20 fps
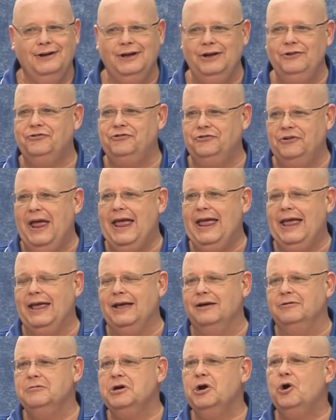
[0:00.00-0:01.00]
He's
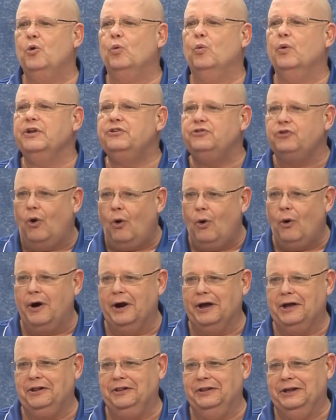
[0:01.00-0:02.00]
saying
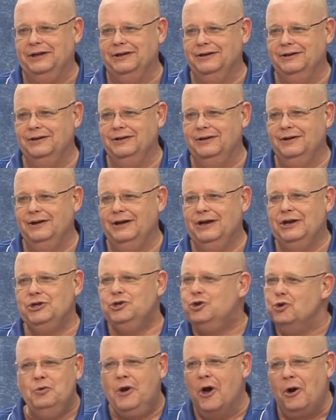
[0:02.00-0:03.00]
rhetorically,
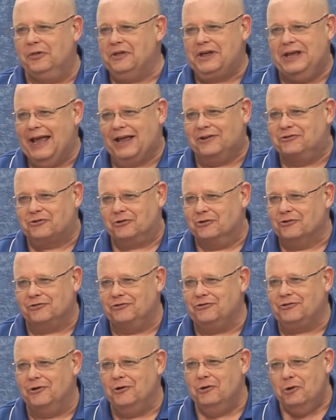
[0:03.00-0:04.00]
you know the
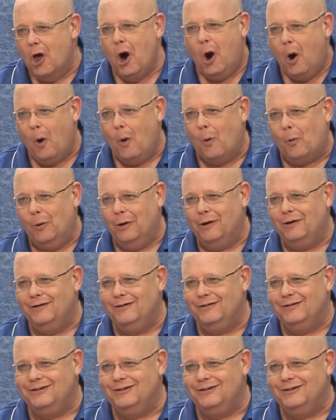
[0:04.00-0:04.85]
answers, no.